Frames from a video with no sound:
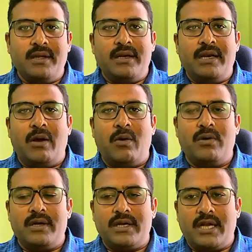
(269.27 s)

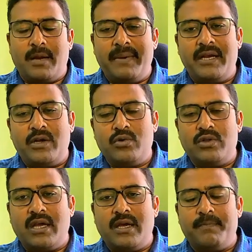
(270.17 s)
Now coming to
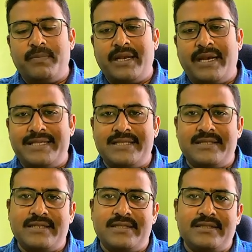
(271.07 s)
the
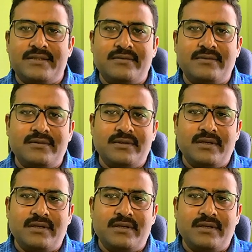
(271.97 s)
registration